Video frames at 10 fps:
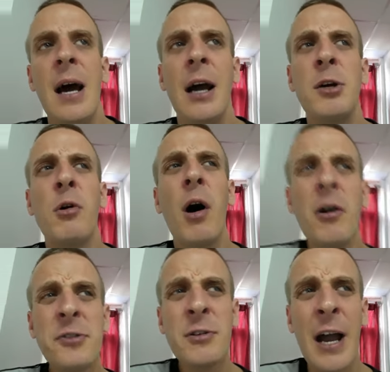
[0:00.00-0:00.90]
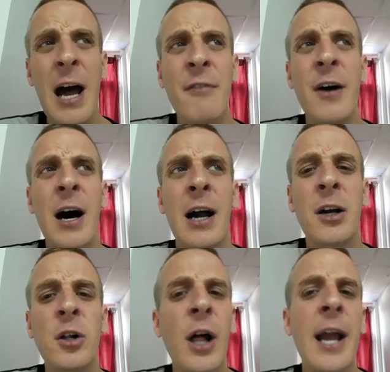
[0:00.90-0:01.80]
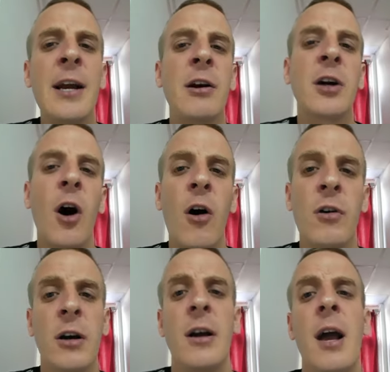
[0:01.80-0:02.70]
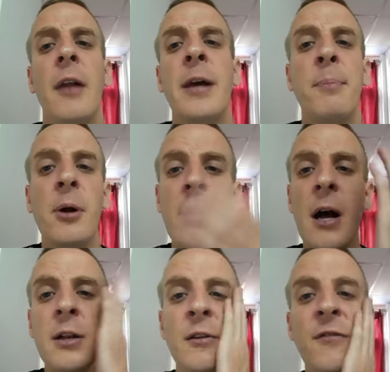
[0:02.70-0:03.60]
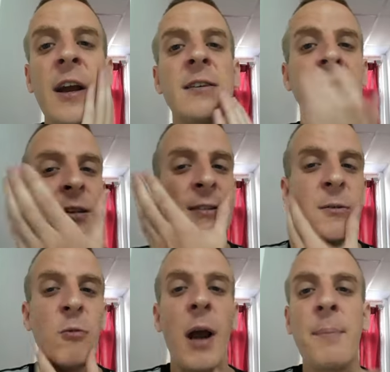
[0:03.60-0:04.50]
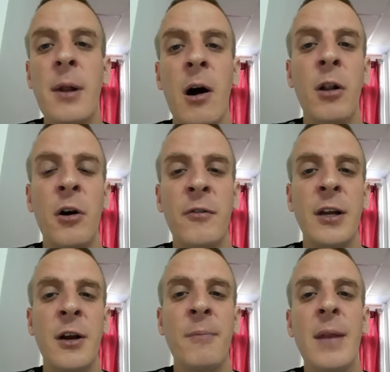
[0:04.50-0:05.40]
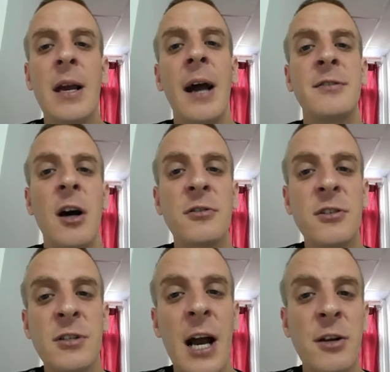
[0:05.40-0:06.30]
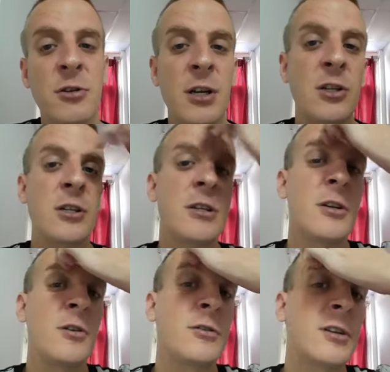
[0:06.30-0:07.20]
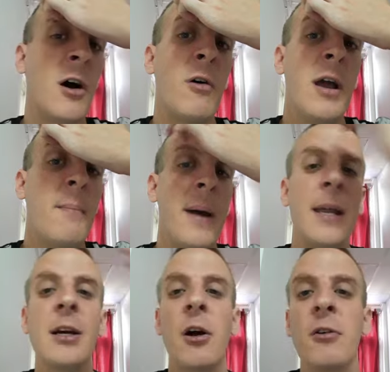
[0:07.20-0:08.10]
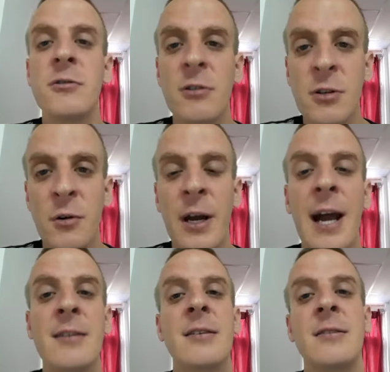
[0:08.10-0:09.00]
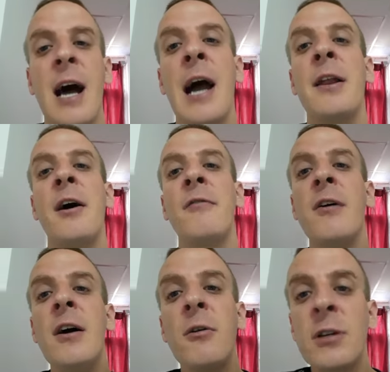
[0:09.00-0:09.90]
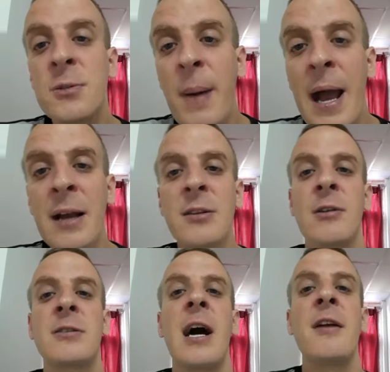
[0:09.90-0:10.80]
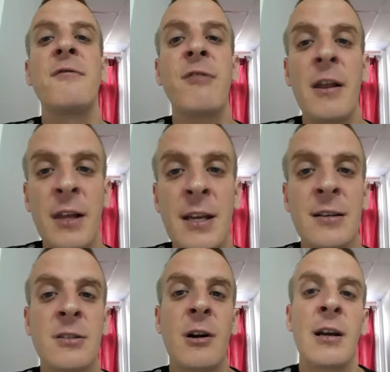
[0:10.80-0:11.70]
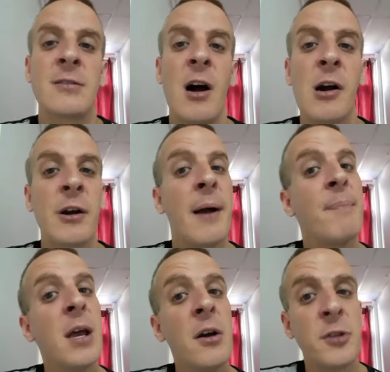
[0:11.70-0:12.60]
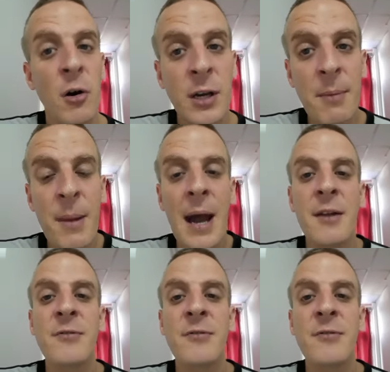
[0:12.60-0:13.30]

You also have clay or caulk. They put it on your faces and wipe it all over you. It's also Thai tradition to do so. Many girls will do it as a sign of respect or a sign of friendliness during Songkran. Don't get mad